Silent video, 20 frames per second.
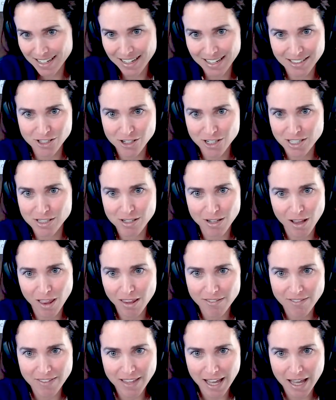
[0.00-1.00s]
I trust
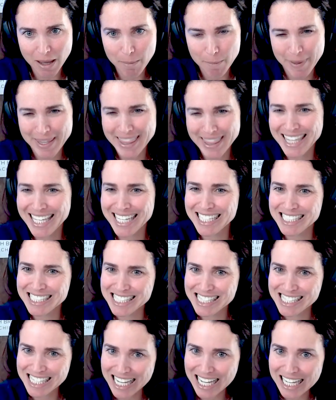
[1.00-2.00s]
all of that. But the
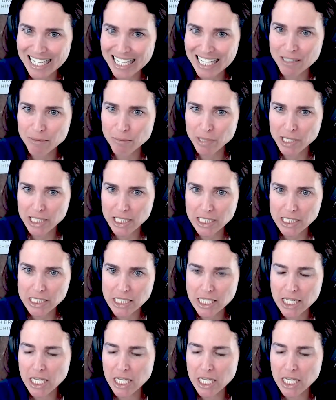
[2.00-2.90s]
anxiety piece